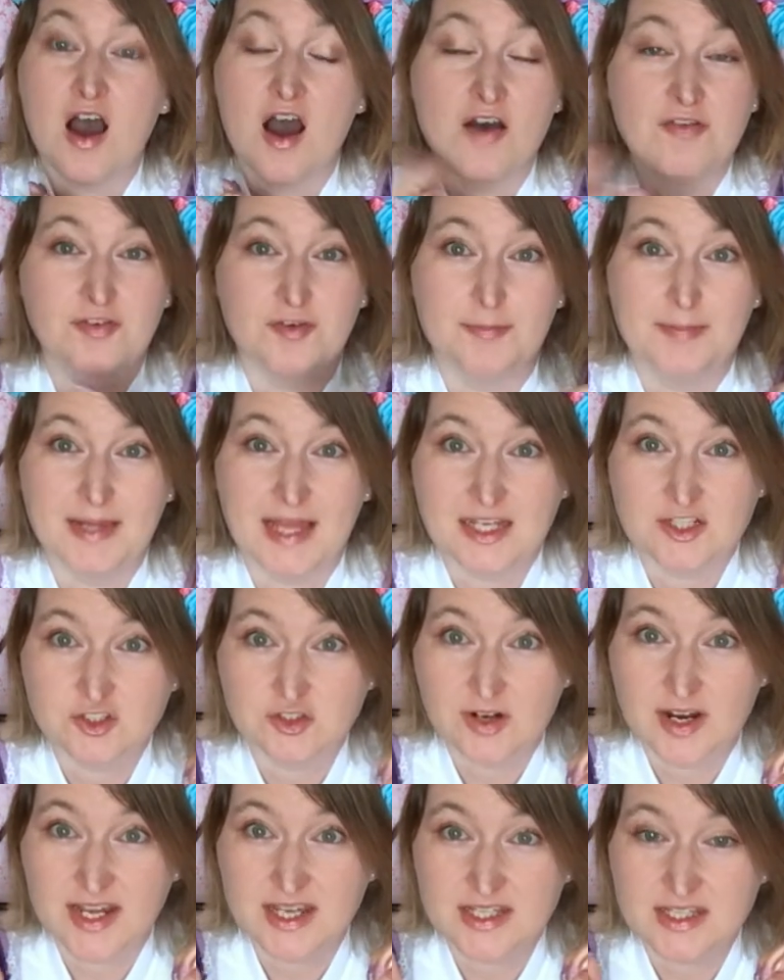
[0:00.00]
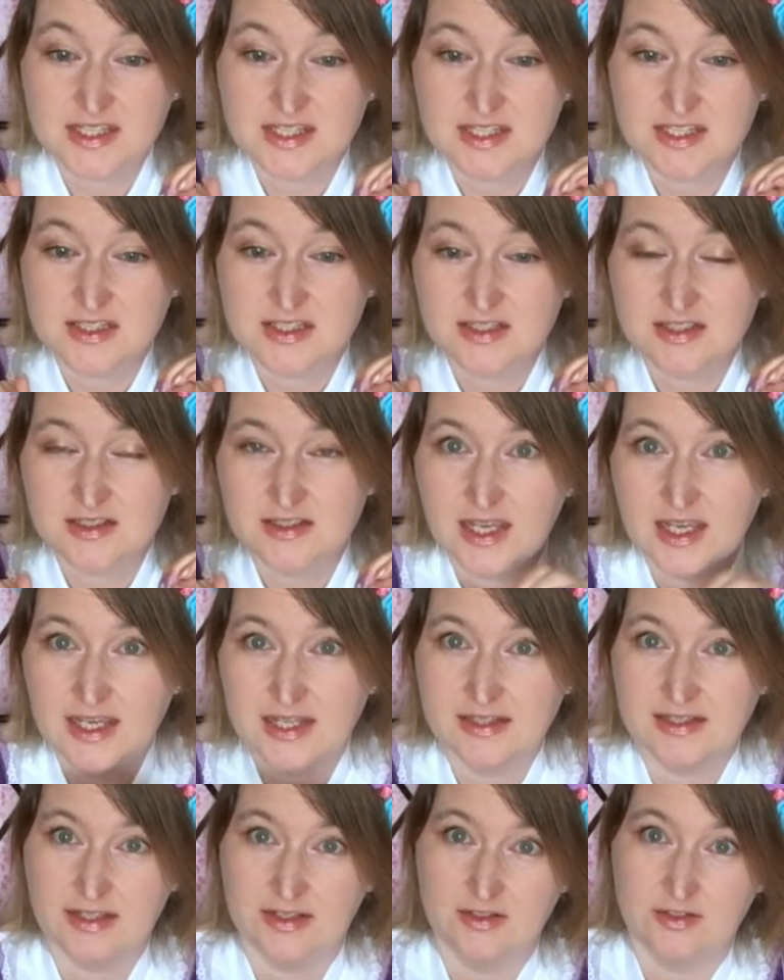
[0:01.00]
of a black dress
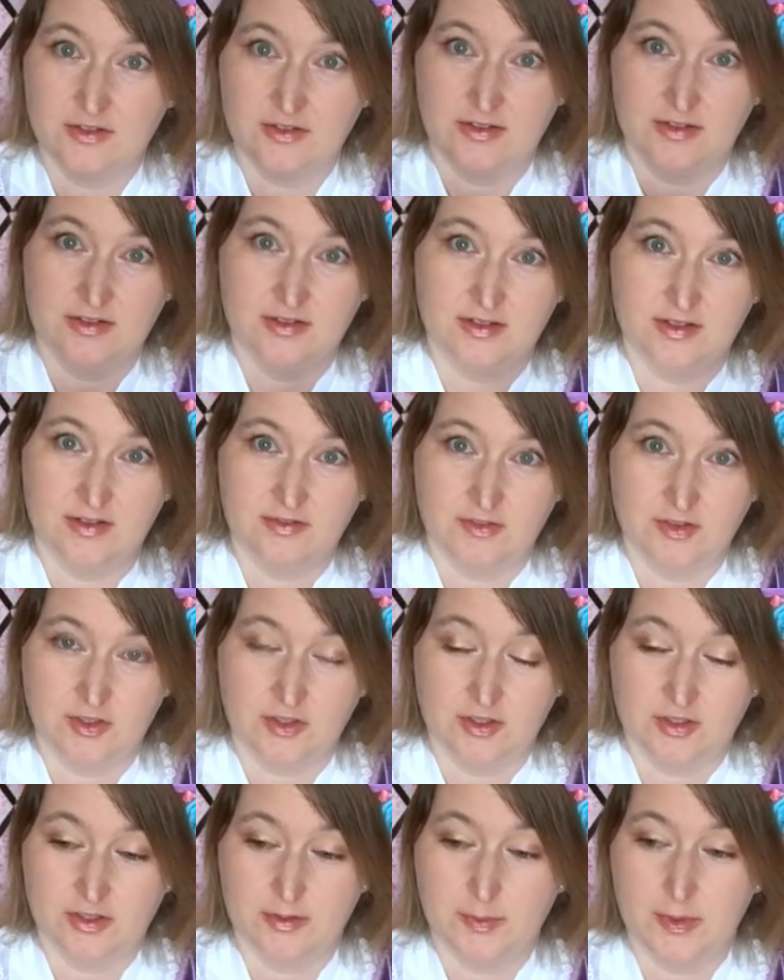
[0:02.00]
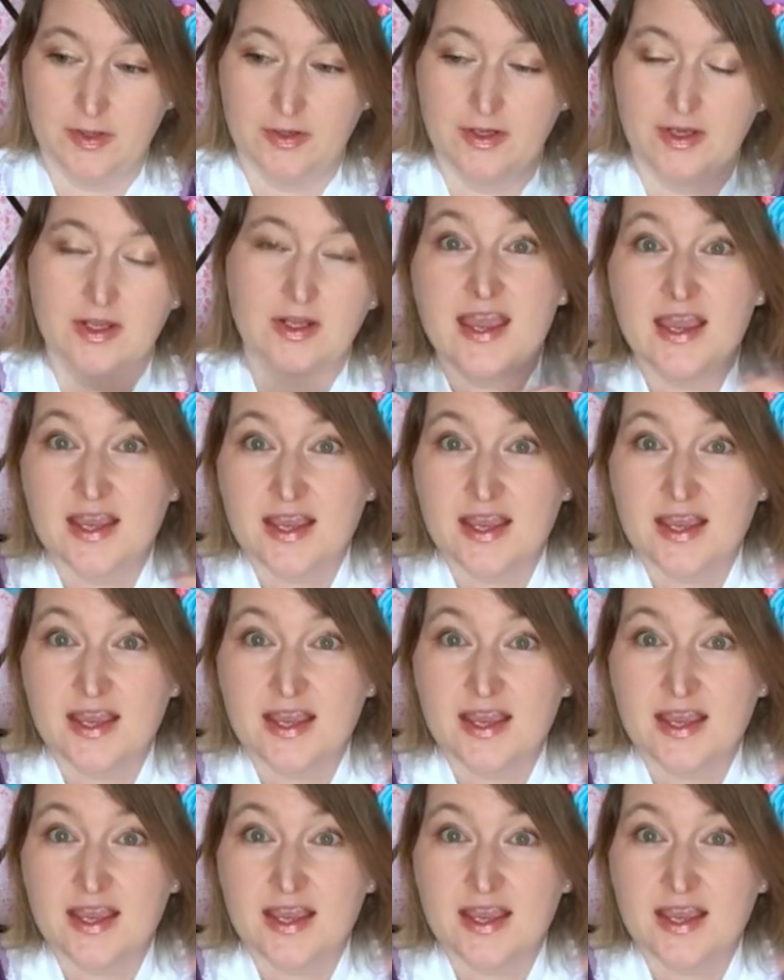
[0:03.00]
and then you never heard about it.